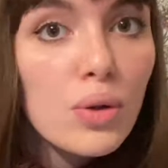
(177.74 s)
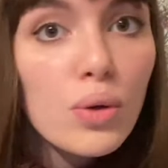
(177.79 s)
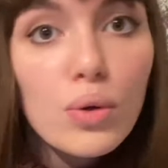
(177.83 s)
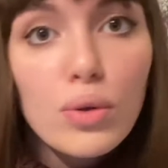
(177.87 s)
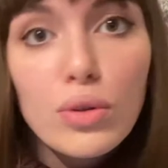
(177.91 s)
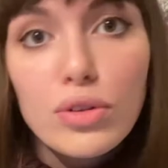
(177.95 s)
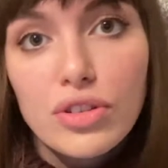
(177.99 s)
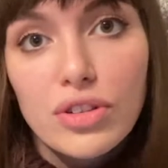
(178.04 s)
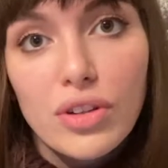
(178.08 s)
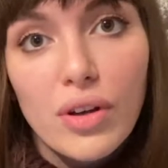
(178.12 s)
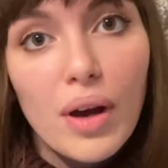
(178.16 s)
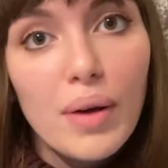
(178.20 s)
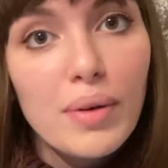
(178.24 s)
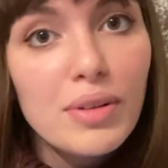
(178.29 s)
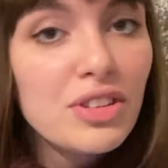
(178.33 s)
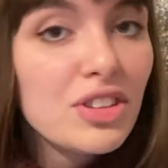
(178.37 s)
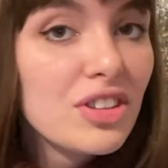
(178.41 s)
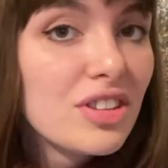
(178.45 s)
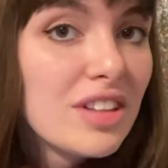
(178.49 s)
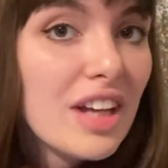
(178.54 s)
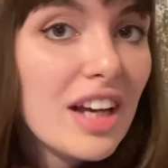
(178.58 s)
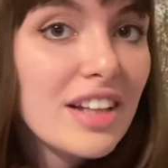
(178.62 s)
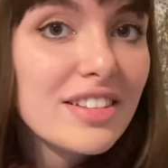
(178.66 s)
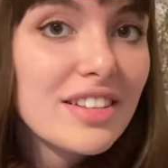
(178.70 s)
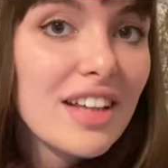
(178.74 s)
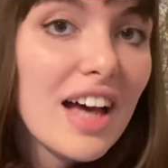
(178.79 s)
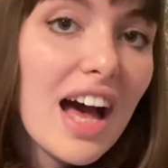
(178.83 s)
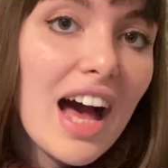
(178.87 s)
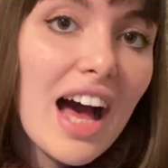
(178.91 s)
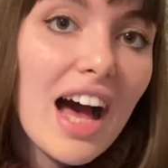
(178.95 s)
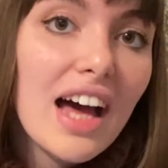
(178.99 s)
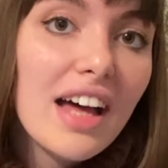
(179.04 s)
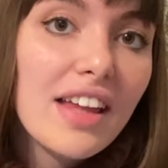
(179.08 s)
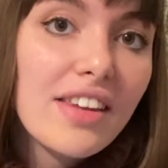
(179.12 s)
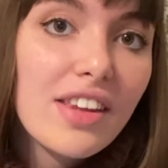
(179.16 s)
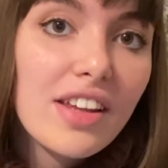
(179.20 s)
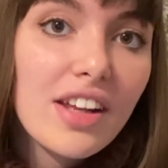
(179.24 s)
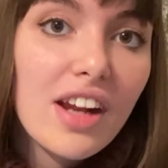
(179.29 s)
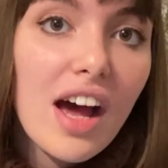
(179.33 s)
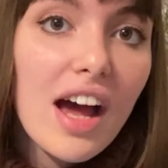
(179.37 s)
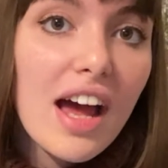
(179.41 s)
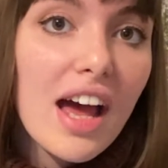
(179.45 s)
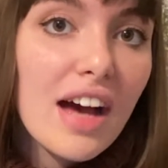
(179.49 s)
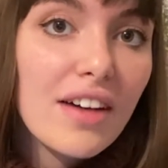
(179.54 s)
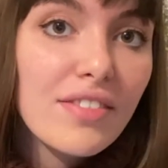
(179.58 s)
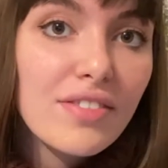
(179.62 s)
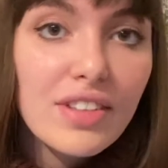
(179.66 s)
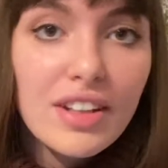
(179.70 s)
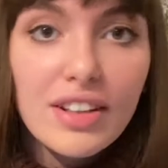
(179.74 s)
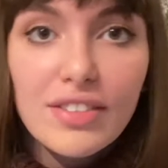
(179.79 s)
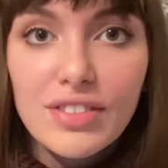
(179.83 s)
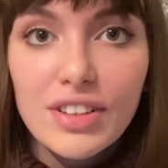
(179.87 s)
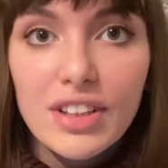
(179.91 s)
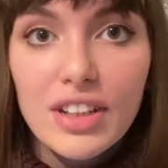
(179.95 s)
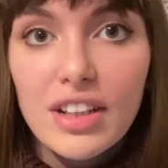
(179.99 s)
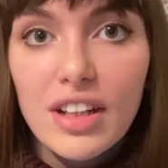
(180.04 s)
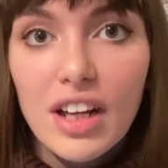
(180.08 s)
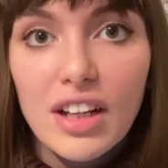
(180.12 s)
Also, I would just like to add that I have lived in